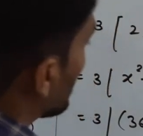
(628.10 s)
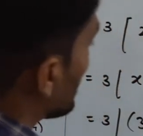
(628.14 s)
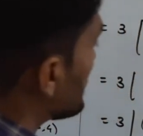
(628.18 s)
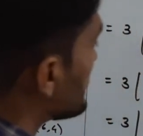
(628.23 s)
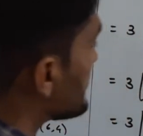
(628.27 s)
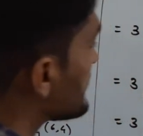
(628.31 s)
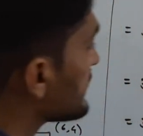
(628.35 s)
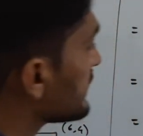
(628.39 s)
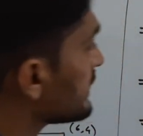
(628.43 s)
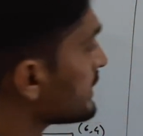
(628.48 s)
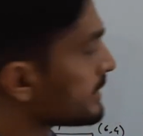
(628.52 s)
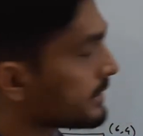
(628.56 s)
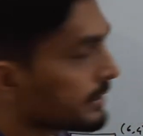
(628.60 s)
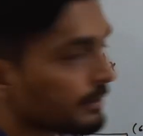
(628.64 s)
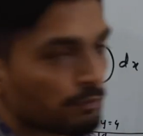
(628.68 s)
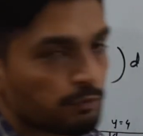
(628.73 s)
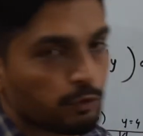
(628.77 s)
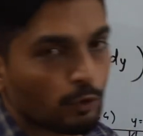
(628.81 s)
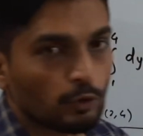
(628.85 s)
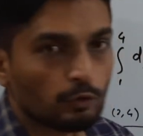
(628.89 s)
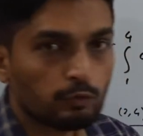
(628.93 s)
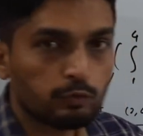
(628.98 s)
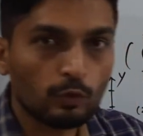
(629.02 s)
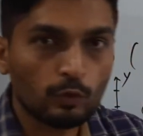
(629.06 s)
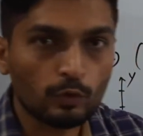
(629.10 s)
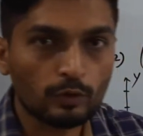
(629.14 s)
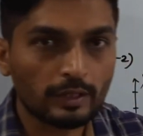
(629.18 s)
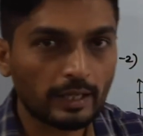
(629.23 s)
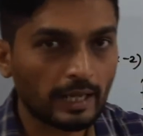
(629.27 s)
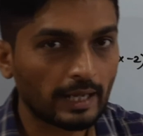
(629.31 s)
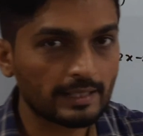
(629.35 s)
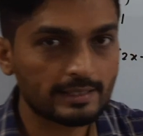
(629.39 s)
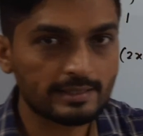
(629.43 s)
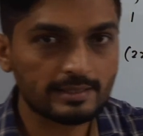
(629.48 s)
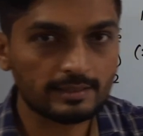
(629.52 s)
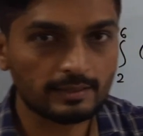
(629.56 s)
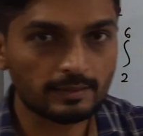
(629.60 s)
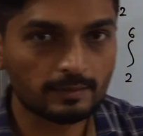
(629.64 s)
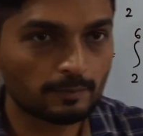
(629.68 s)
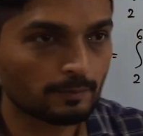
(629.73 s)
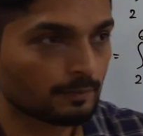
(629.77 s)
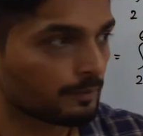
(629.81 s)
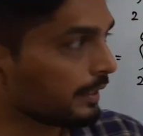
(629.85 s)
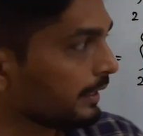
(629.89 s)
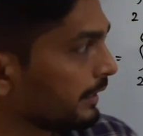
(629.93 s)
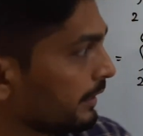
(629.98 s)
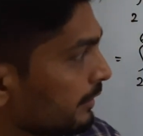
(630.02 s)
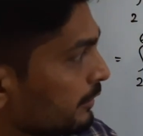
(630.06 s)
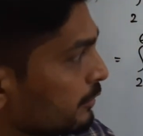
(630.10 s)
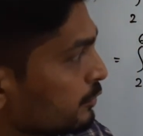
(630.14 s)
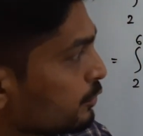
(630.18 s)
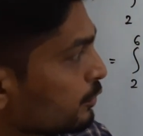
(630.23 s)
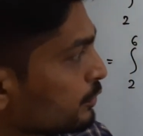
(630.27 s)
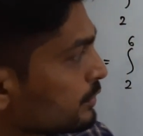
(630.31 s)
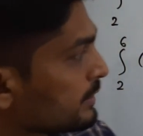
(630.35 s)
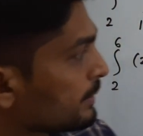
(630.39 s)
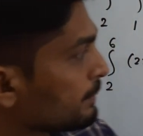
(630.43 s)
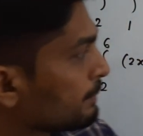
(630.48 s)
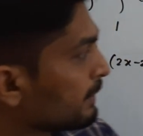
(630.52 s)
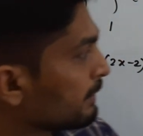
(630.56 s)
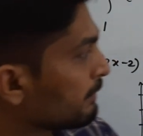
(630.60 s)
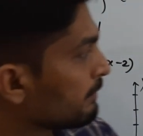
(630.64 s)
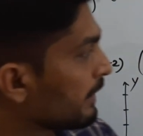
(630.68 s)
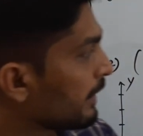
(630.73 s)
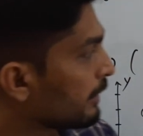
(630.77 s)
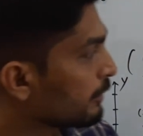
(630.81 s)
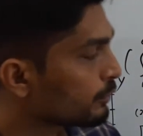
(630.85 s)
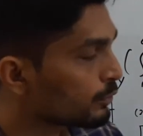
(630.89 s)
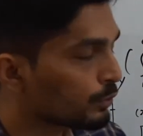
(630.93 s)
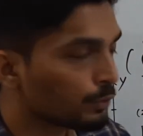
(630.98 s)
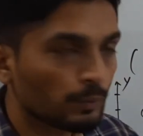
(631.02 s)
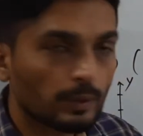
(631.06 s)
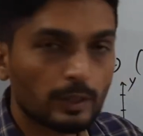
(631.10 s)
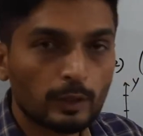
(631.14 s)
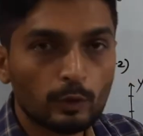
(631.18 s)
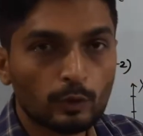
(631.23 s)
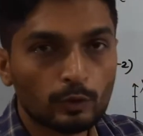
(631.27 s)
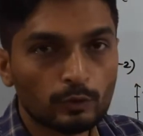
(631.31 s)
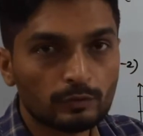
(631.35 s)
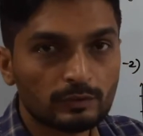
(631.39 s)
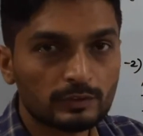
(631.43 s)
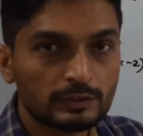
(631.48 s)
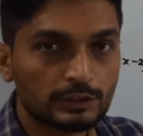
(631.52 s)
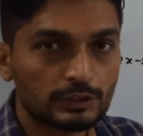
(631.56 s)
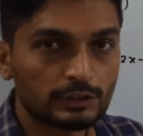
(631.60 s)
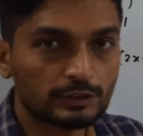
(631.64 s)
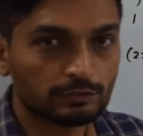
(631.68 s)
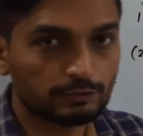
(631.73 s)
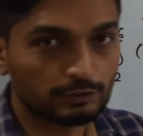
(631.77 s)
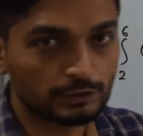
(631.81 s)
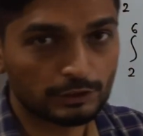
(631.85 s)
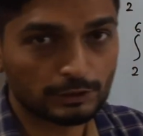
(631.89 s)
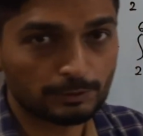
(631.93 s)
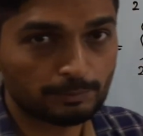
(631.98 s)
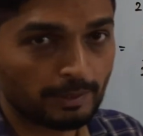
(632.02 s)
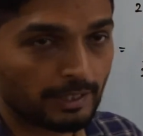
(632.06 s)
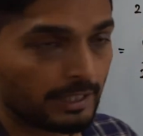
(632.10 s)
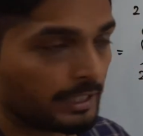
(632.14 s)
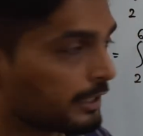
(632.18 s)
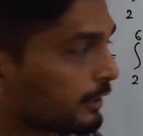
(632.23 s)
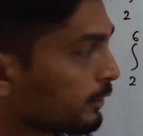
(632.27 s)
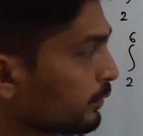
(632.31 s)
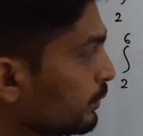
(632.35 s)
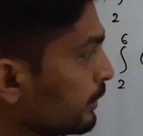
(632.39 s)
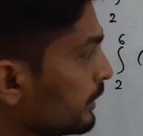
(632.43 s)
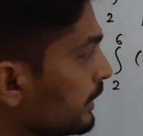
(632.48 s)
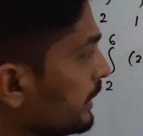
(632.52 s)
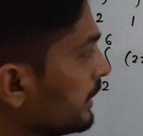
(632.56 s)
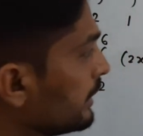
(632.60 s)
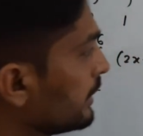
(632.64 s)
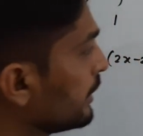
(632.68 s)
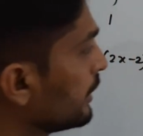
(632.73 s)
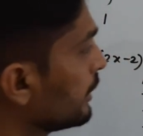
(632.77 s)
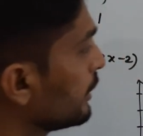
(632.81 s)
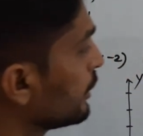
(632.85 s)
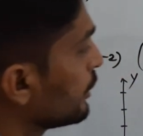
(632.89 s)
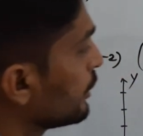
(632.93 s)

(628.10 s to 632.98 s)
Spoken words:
can easily see 4, 4 cancel, right? So simply we have to work on just first bracket only.